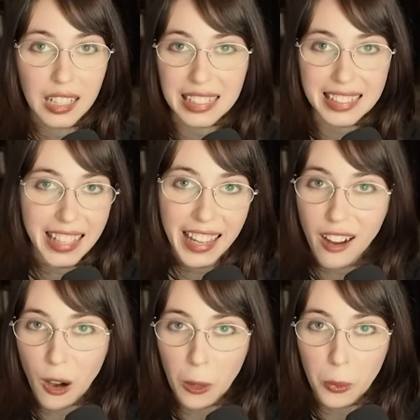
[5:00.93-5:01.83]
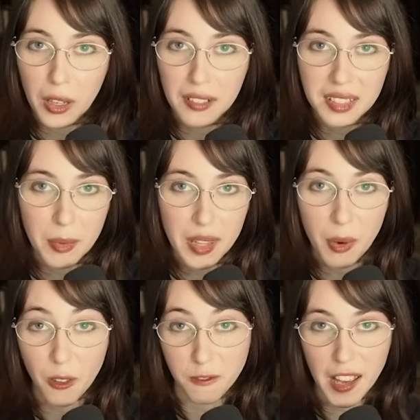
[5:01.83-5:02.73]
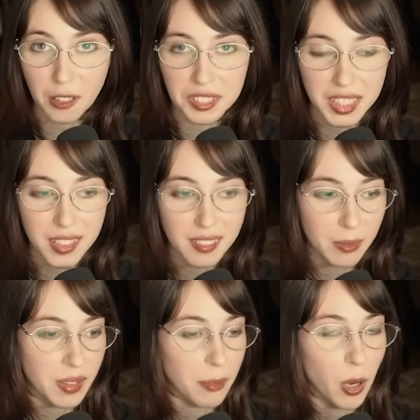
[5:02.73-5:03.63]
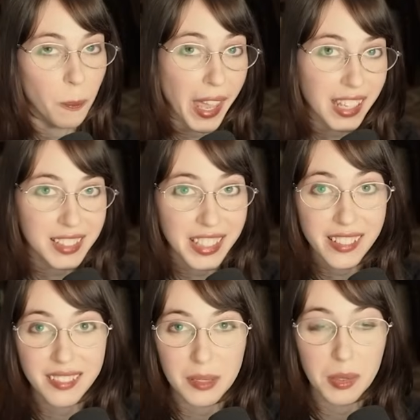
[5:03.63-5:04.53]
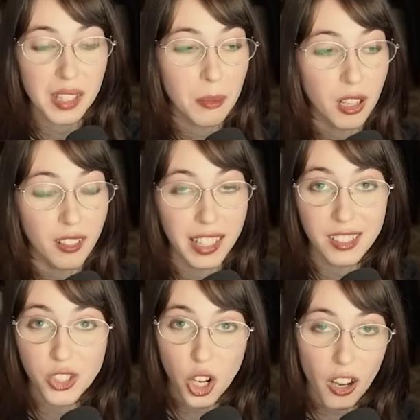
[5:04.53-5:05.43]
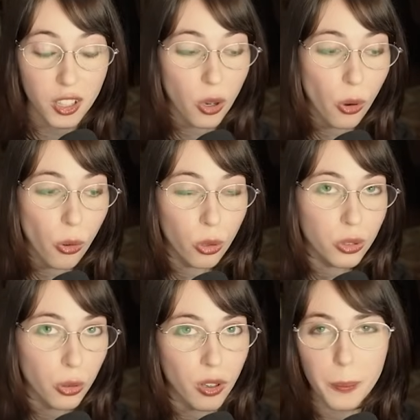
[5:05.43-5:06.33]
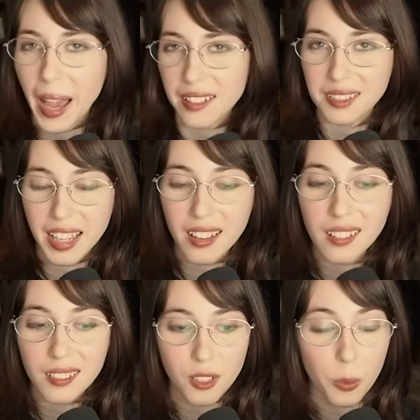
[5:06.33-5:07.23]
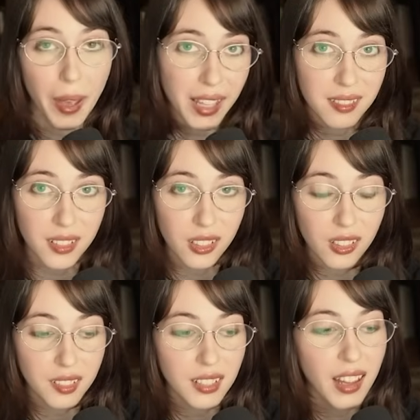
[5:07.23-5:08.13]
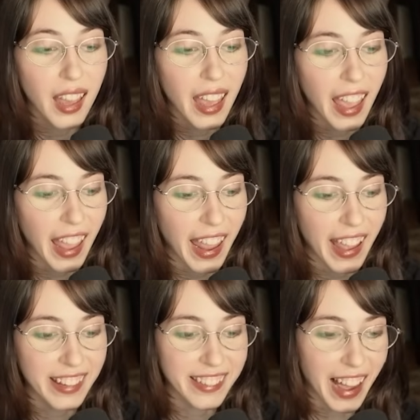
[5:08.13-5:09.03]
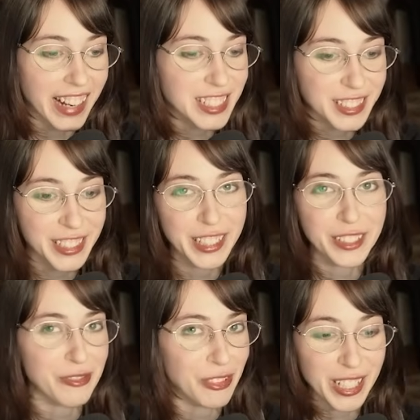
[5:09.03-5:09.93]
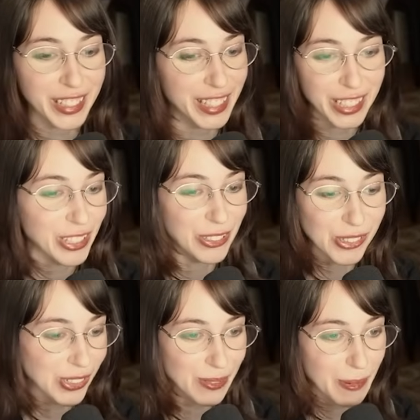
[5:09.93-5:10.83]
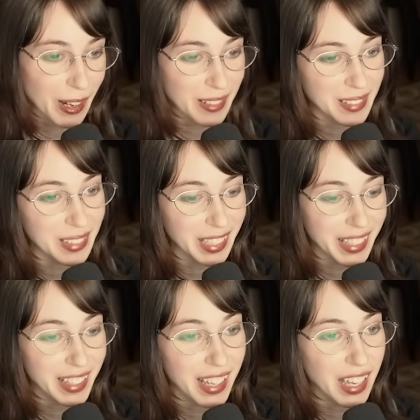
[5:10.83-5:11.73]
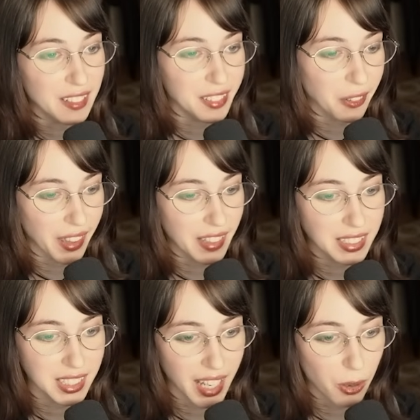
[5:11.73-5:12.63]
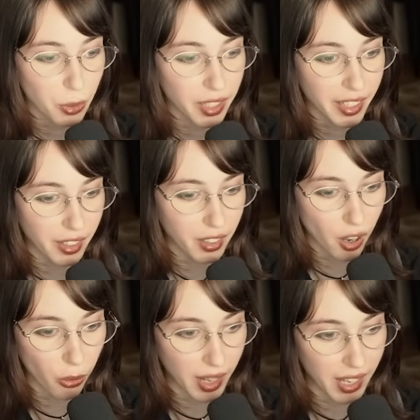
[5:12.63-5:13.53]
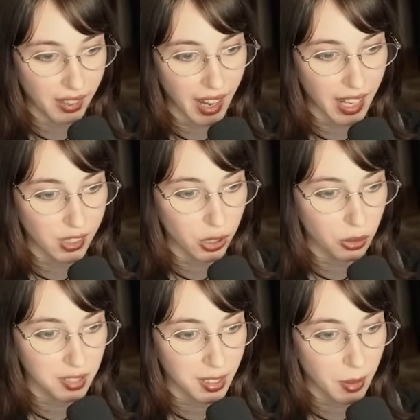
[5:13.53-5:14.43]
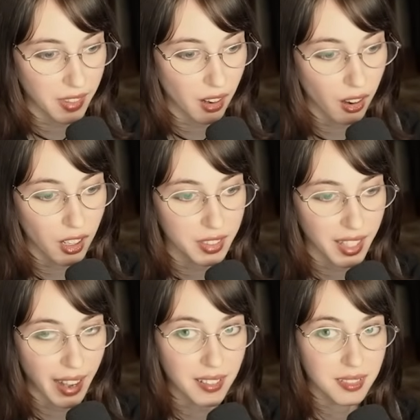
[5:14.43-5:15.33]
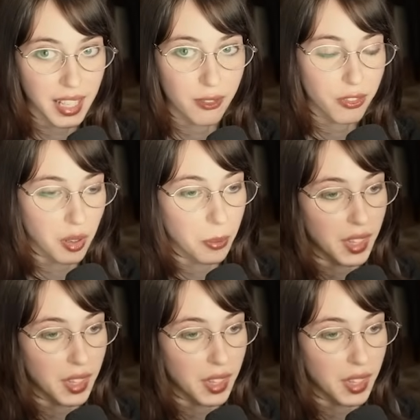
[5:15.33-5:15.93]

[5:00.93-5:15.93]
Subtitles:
clay artwork, some of them are felted, some of them are painted, some of them are like charcoaled or pastels or pencils. And I just think it's really cool personally. So I think today we're gonna go in and use some of the art that I saved from